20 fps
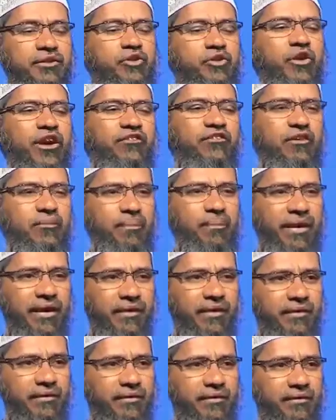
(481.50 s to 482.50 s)
new
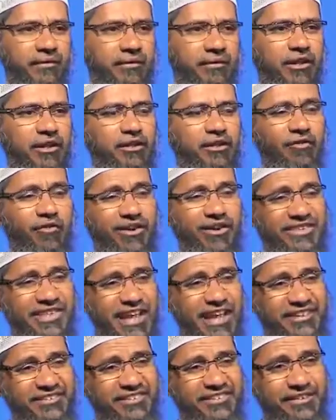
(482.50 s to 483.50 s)
equipment? What is
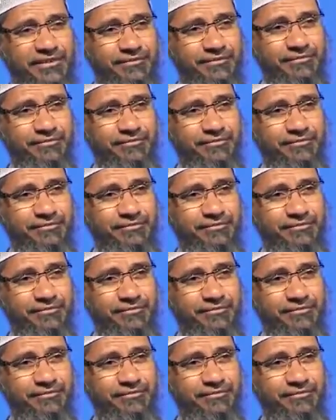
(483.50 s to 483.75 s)
the answer?